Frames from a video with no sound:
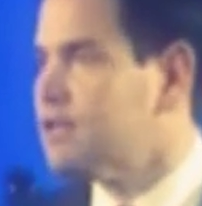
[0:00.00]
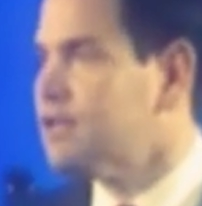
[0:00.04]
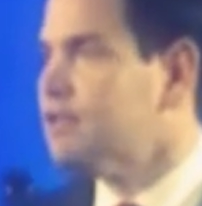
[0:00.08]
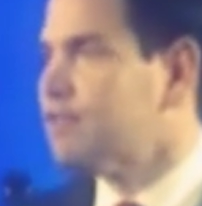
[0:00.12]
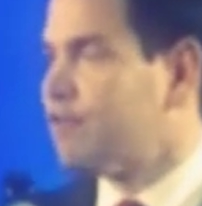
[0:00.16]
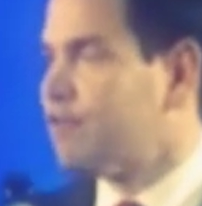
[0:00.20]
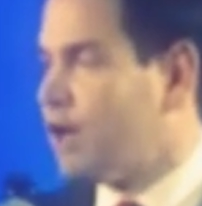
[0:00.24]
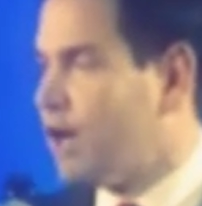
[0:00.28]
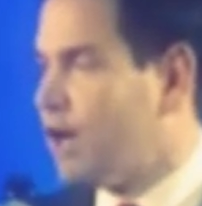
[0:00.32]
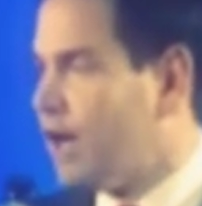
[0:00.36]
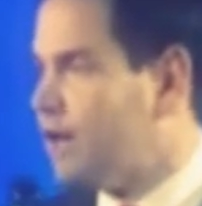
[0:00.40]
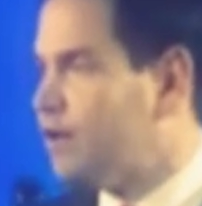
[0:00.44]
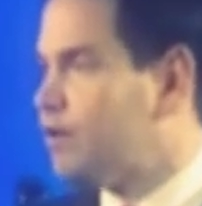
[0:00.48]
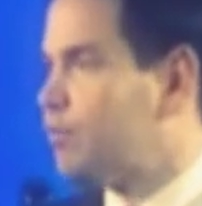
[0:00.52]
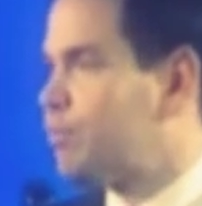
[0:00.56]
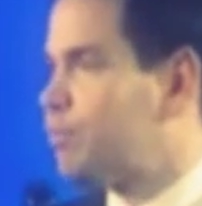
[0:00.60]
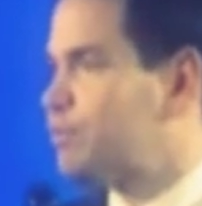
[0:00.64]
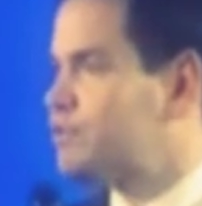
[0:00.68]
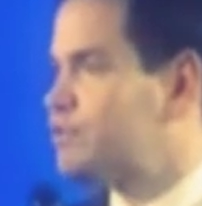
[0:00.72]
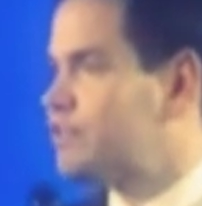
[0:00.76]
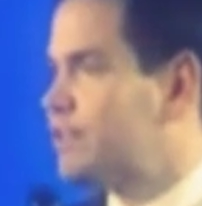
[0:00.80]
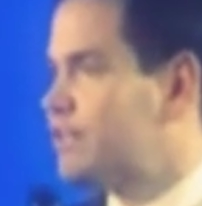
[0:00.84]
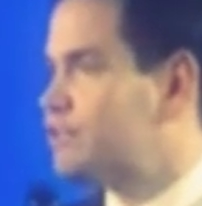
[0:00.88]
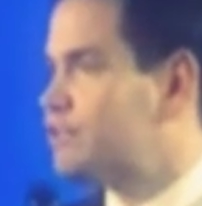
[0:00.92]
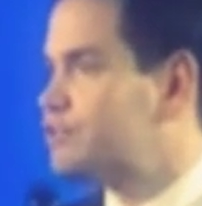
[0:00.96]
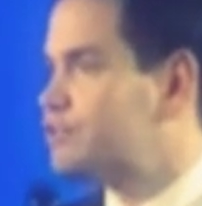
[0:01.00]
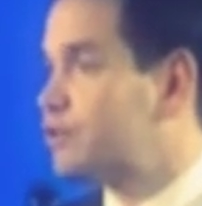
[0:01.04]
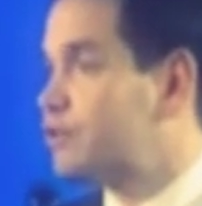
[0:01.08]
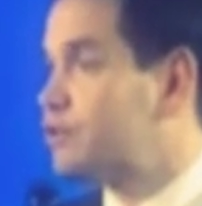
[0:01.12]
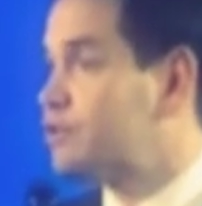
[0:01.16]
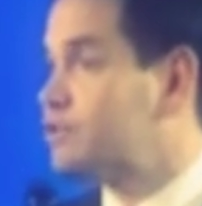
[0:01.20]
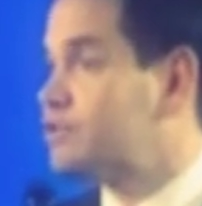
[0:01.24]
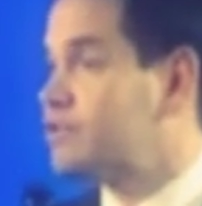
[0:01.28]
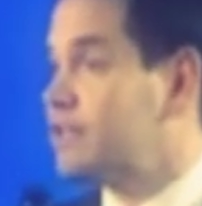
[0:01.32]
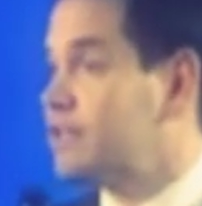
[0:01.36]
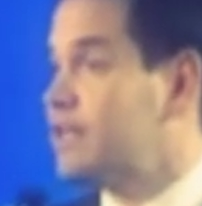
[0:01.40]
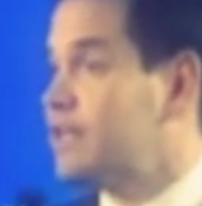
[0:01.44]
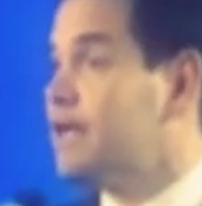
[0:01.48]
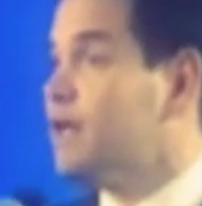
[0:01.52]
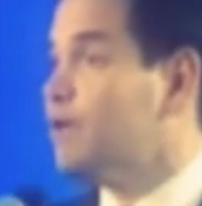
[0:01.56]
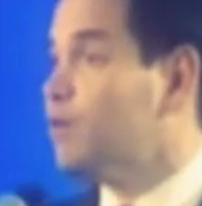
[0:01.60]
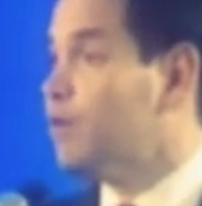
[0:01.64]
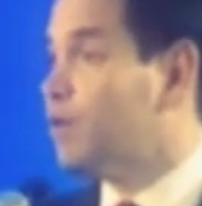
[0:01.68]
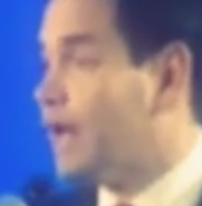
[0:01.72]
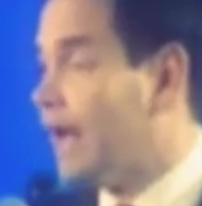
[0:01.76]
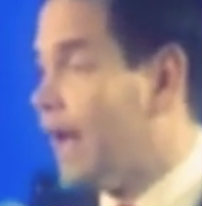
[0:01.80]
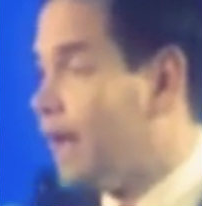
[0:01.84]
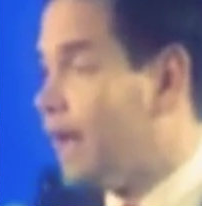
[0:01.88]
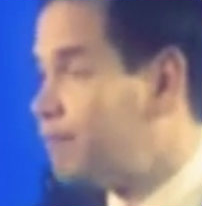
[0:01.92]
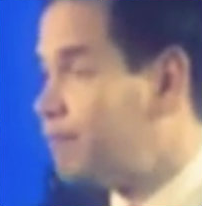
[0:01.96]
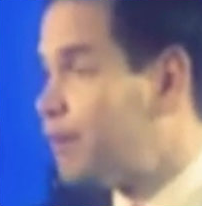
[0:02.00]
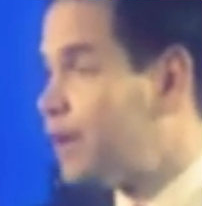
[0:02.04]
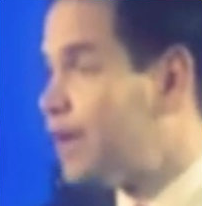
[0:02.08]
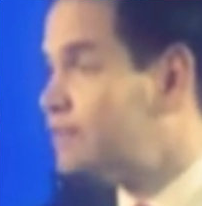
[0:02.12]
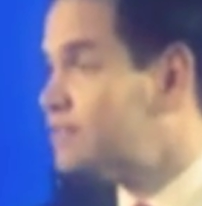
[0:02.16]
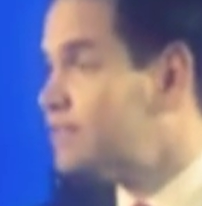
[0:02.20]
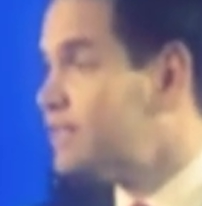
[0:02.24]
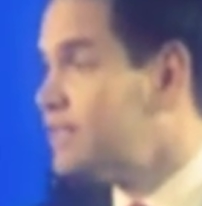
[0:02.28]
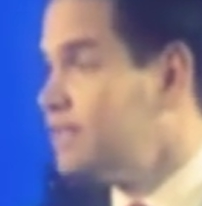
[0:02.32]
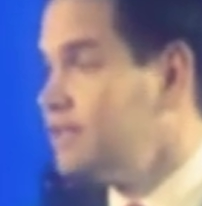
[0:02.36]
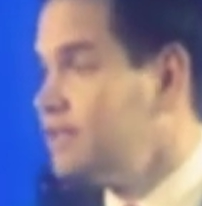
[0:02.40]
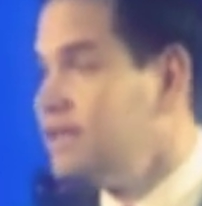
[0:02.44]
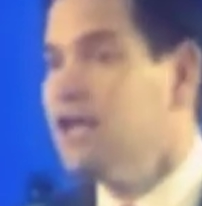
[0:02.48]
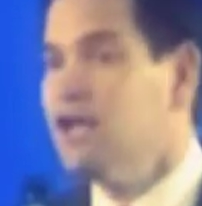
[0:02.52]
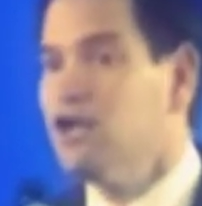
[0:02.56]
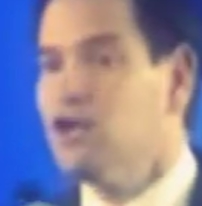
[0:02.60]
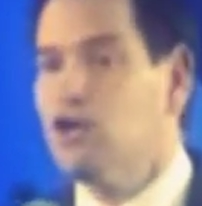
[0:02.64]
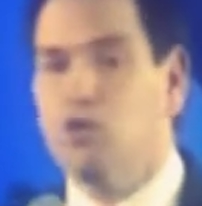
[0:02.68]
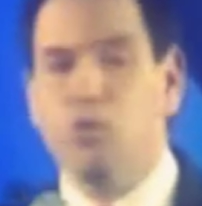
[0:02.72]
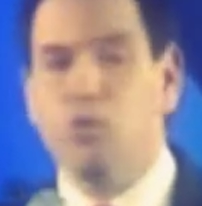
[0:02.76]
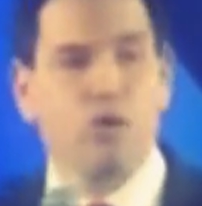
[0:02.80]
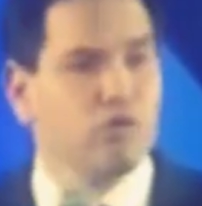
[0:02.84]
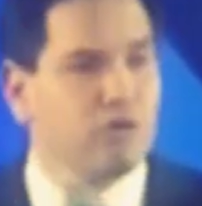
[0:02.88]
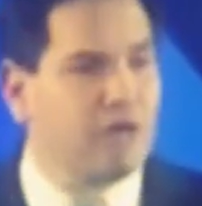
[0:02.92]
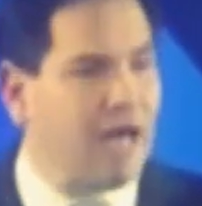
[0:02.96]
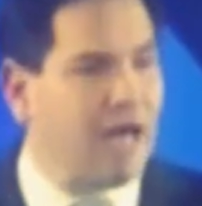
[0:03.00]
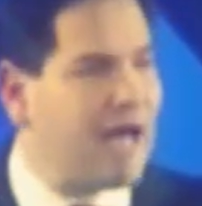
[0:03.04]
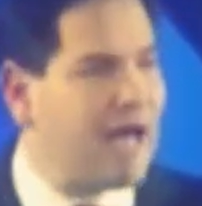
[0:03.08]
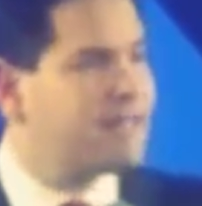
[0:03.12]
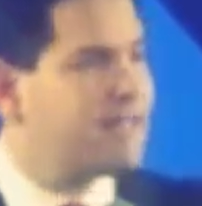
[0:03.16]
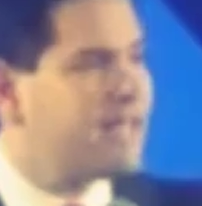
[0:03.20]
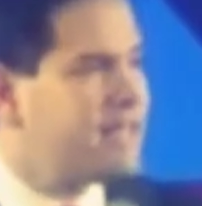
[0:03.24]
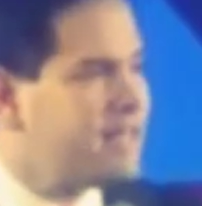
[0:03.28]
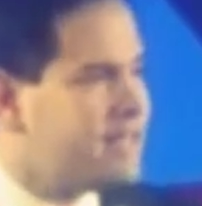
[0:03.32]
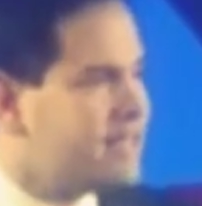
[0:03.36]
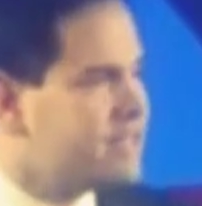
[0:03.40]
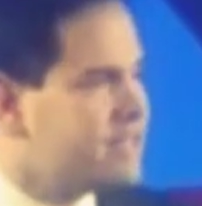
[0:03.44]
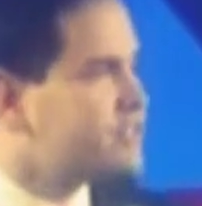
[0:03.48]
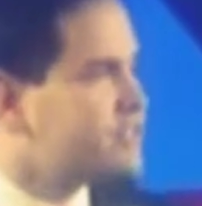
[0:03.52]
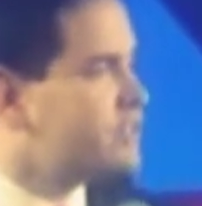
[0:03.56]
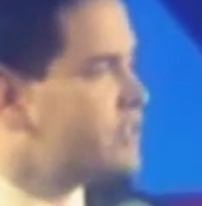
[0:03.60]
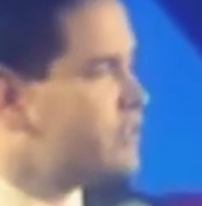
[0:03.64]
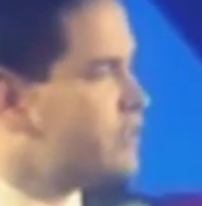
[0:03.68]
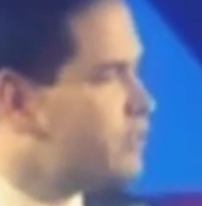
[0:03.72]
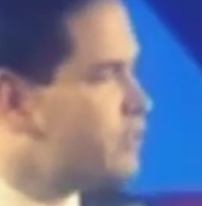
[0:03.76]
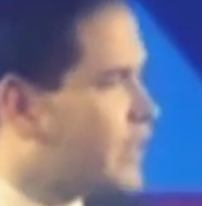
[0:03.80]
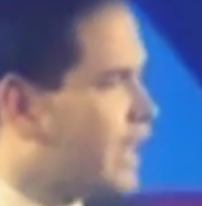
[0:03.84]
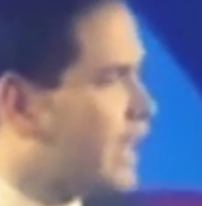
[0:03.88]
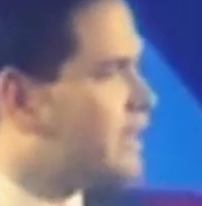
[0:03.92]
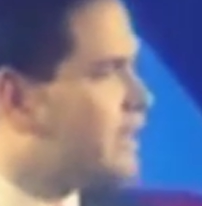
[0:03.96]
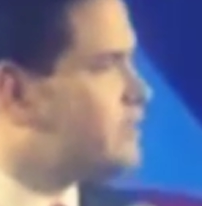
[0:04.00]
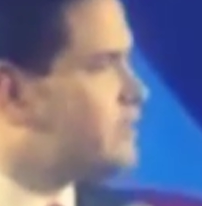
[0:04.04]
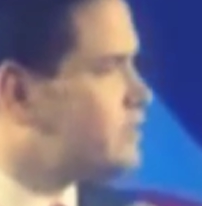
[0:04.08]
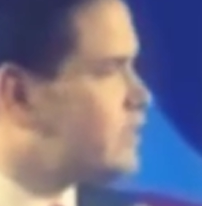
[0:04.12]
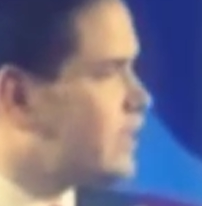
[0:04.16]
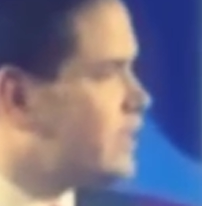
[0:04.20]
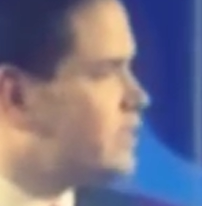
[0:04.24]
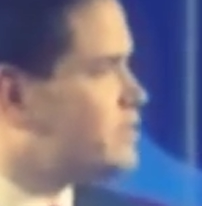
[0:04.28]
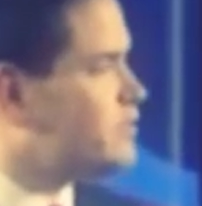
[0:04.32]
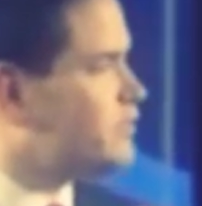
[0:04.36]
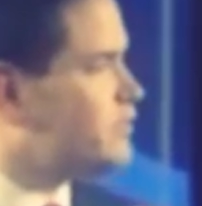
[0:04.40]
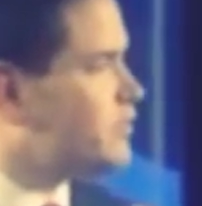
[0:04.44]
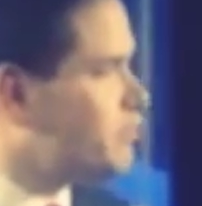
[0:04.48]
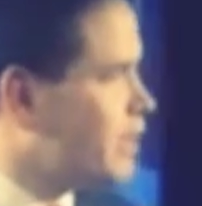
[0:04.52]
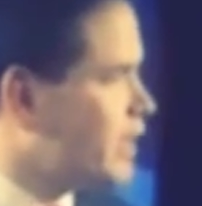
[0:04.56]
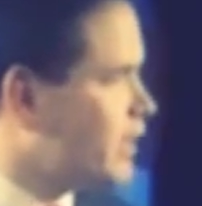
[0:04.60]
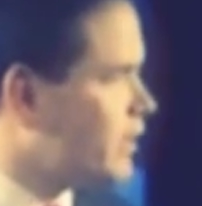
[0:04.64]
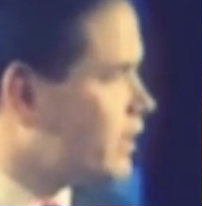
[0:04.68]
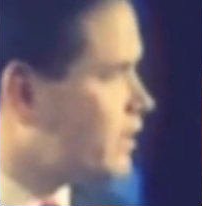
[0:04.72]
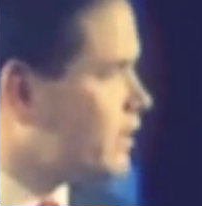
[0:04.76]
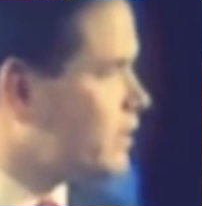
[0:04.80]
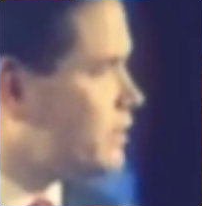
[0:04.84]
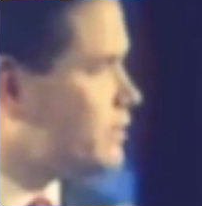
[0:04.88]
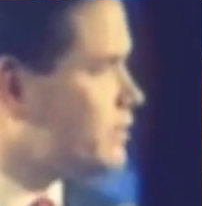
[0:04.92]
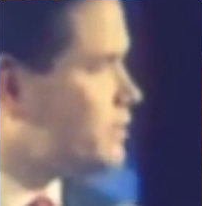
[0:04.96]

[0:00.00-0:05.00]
for 100% certainty. When I'm president, you will not get into the United States of America.